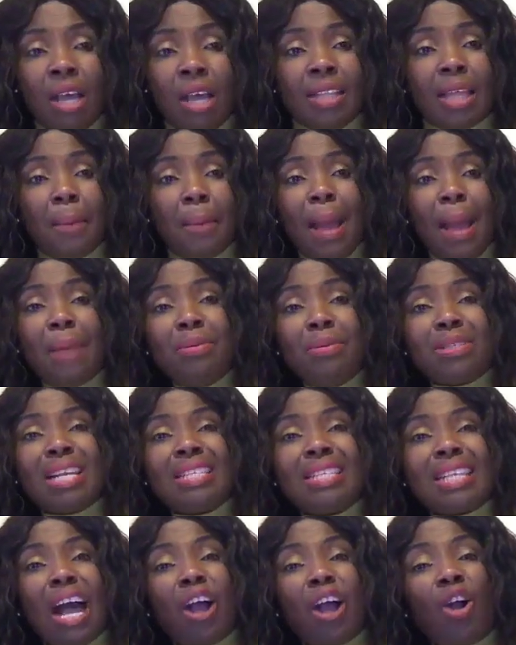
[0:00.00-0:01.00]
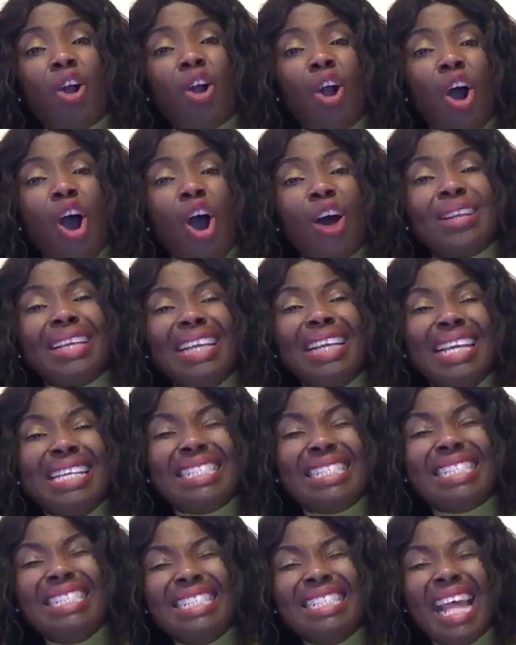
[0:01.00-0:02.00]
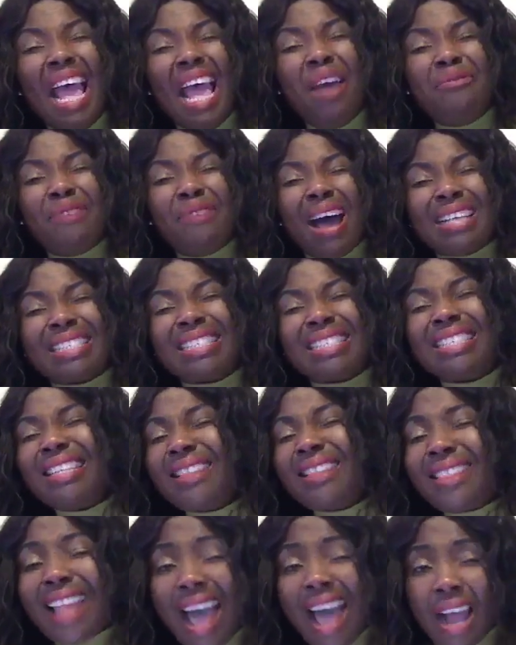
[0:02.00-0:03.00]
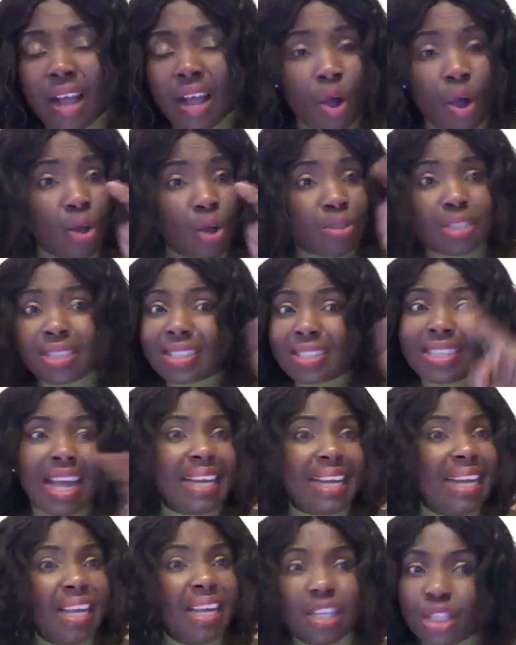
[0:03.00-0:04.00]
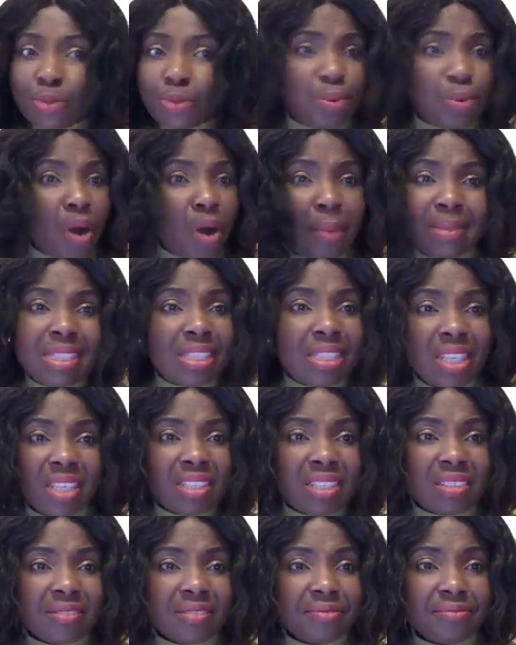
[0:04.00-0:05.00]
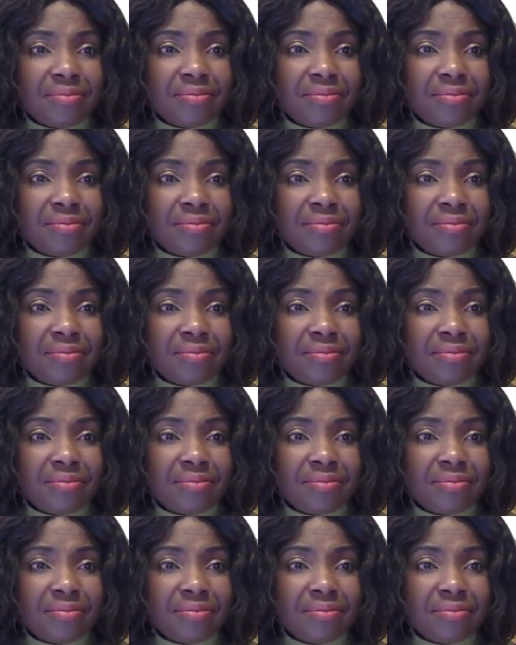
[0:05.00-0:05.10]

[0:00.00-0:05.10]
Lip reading: The Bible says that God is never slack concerning his promises.